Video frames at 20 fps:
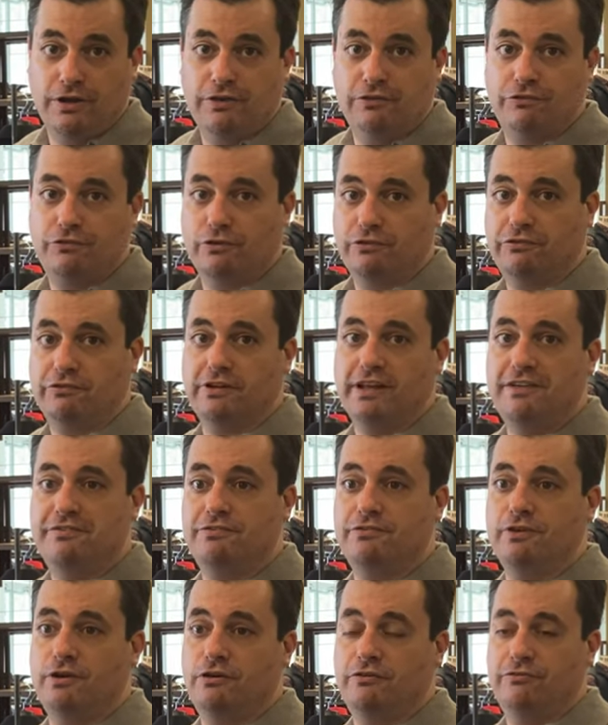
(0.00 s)
So it's
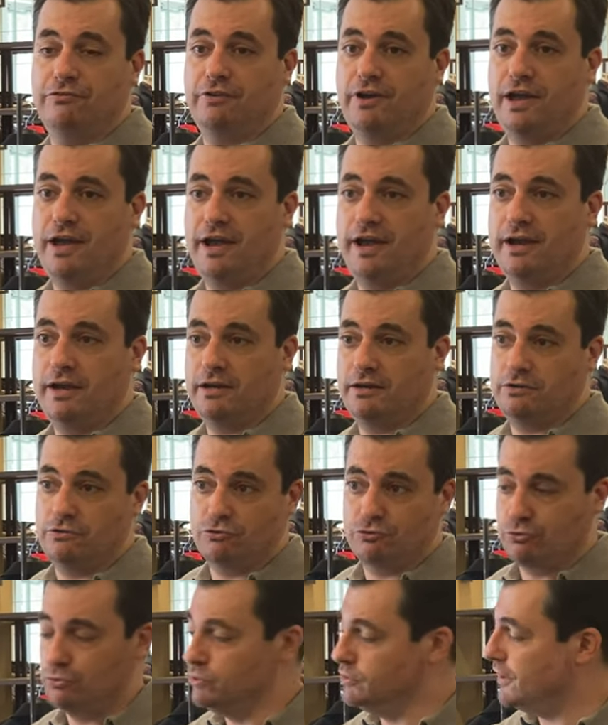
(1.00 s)
less of a
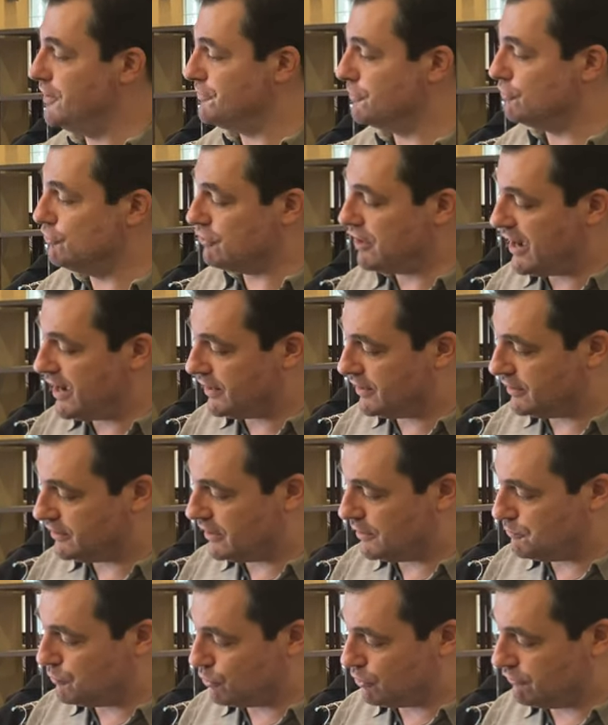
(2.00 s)
true leather jacket
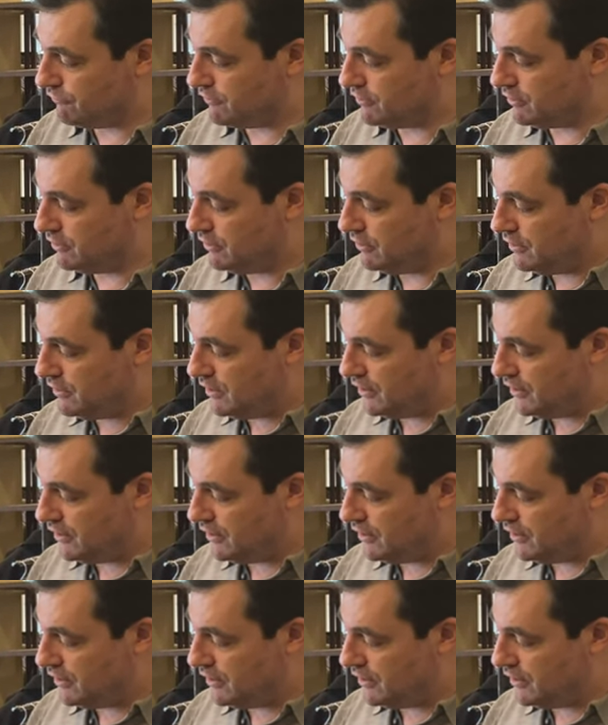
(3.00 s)
and more of a